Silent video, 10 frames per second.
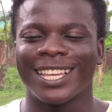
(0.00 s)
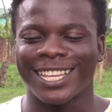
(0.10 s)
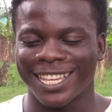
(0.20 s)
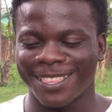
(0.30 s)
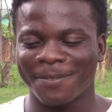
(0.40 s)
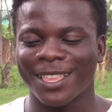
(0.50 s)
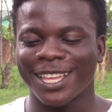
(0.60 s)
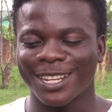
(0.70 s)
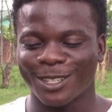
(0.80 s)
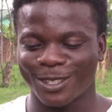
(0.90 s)
And
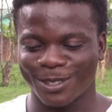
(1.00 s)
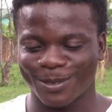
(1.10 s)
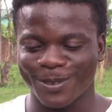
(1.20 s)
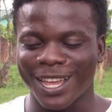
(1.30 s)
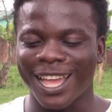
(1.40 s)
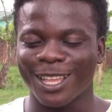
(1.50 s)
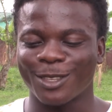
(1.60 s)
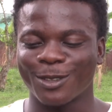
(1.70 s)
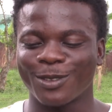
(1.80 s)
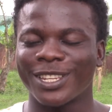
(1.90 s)
that is why I
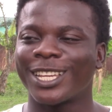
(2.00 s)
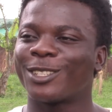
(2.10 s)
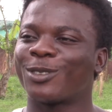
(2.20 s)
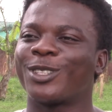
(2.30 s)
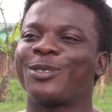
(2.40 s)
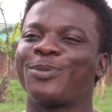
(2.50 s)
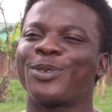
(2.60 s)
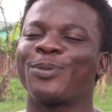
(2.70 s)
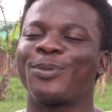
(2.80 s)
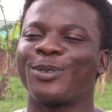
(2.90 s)
told you, that's what
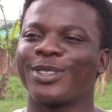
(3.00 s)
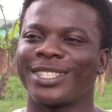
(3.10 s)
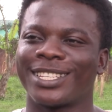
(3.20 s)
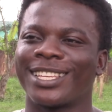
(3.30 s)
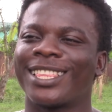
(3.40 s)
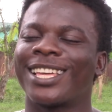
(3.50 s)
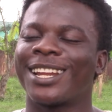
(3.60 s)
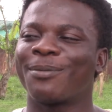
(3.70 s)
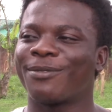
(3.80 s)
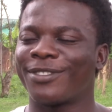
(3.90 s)
people say, that
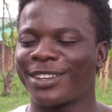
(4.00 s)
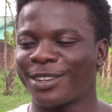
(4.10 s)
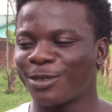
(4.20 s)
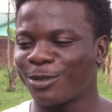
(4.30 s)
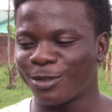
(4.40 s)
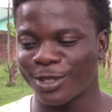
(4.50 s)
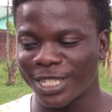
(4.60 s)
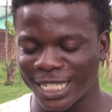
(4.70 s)
I'm very good.